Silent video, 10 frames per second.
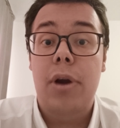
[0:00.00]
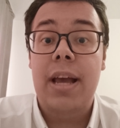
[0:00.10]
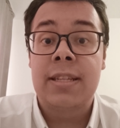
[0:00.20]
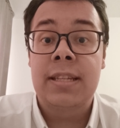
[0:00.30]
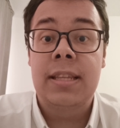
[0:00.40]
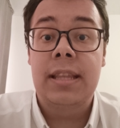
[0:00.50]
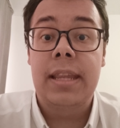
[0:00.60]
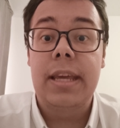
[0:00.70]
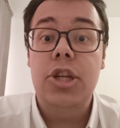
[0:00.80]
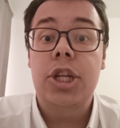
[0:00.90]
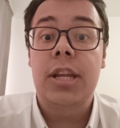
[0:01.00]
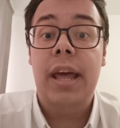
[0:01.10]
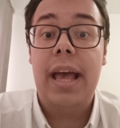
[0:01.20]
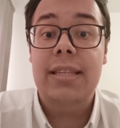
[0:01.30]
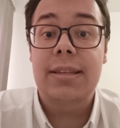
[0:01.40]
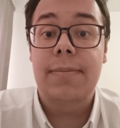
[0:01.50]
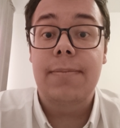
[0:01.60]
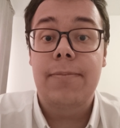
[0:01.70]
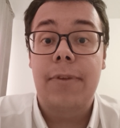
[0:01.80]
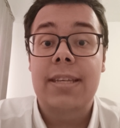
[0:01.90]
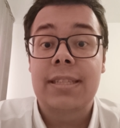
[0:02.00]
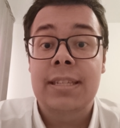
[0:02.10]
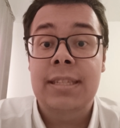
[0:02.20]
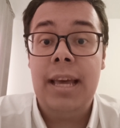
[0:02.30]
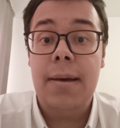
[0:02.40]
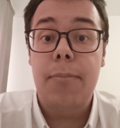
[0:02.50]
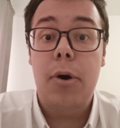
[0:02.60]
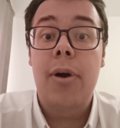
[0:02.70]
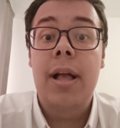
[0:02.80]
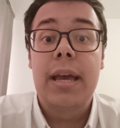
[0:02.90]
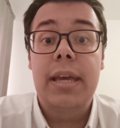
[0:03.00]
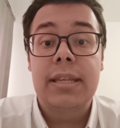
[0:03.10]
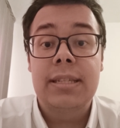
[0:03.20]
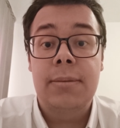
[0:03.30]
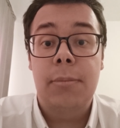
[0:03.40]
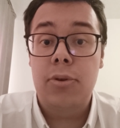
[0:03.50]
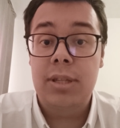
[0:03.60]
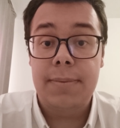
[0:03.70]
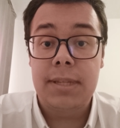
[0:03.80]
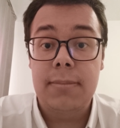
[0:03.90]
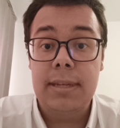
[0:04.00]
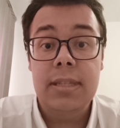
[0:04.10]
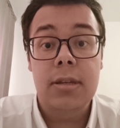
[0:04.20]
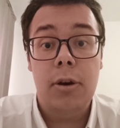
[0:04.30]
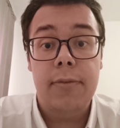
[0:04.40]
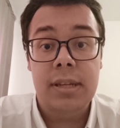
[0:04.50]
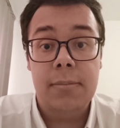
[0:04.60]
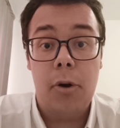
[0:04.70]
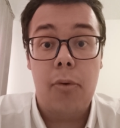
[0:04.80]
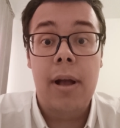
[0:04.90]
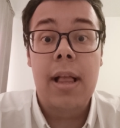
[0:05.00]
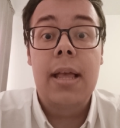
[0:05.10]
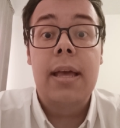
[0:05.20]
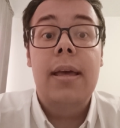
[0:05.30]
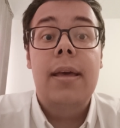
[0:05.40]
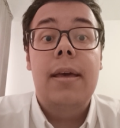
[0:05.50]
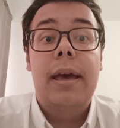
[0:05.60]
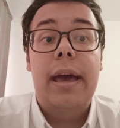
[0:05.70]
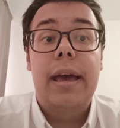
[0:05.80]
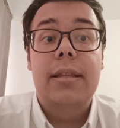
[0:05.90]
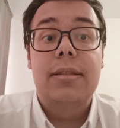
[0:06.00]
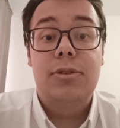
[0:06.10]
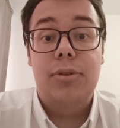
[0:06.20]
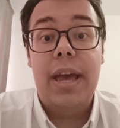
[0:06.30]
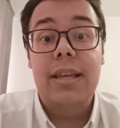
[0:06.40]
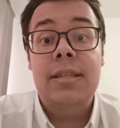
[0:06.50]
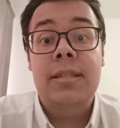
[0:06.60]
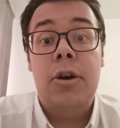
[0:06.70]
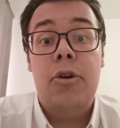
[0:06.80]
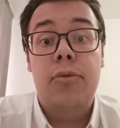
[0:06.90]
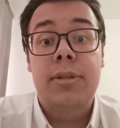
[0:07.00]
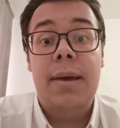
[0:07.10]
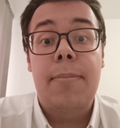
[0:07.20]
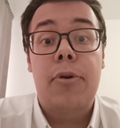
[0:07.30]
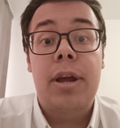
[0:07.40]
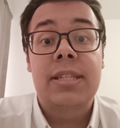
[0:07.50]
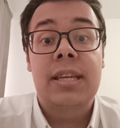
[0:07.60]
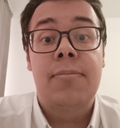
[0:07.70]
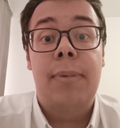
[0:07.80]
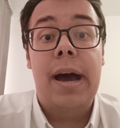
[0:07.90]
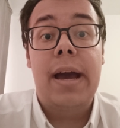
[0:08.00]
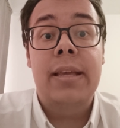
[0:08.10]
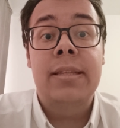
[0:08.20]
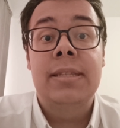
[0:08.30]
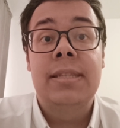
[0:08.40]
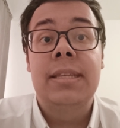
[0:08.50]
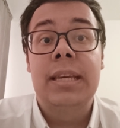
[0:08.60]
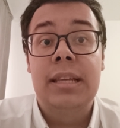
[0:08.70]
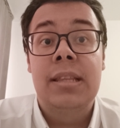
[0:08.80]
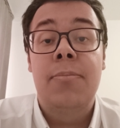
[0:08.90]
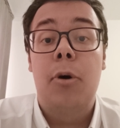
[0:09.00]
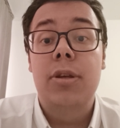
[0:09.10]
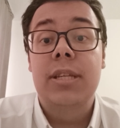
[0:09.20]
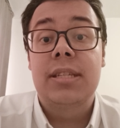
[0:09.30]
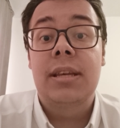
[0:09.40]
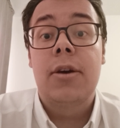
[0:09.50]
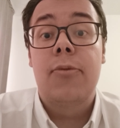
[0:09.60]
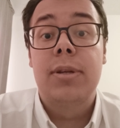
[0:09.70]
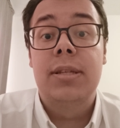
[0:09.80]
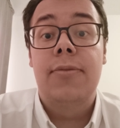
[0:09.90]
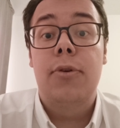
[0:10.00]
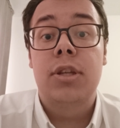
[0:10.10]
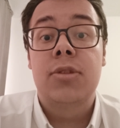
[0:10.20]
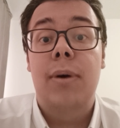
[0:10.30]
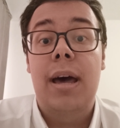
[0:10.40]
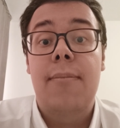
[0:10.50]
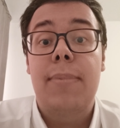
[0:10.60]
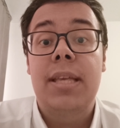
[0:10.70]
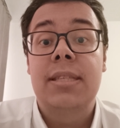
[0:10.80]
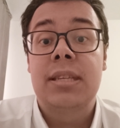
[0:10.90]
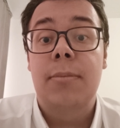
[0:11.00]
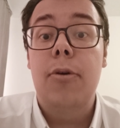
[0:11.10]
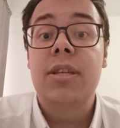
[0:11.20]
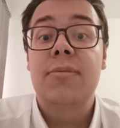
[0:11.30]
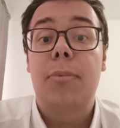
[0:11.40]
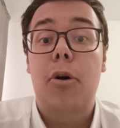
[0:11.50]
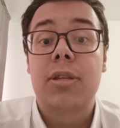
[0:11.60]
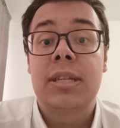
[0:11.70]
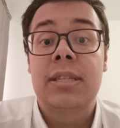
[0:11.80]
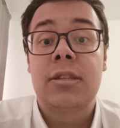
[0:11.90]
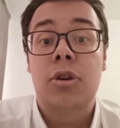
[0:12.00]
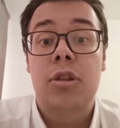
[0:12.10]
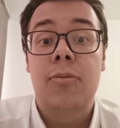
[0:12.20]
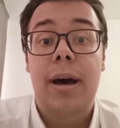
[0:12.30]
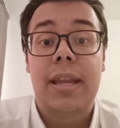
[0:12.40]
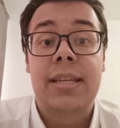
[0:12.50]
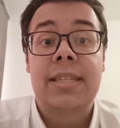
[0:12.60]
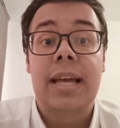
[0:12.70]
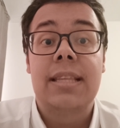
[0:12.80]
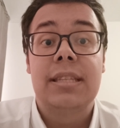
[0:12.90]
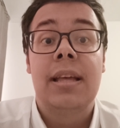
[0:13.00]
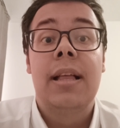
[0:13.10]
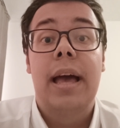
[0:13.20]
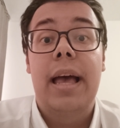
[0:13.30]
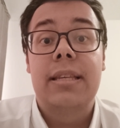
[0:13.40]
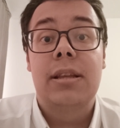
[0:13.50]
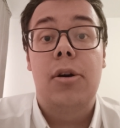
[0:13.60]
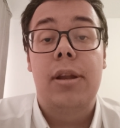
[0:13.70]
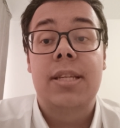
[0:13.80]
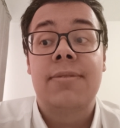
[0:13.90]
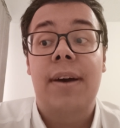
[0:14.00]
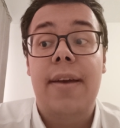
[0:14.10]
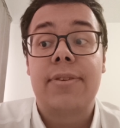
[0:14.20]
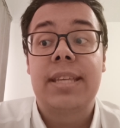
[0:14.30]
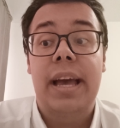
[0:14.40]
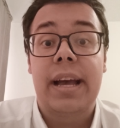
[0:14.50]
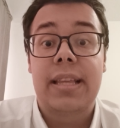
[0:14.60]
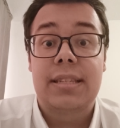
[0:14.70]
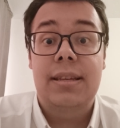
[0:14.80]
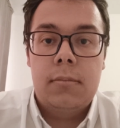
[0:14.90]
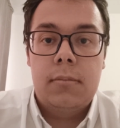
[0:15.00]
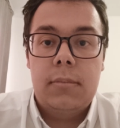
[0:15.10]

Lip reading: rising intonation, it has the fastest sample, it is the most optimistic of them all, and together they are all separated by distinct pauses, with the first one being the smallest pause and the third one extending as long as 5 seconds.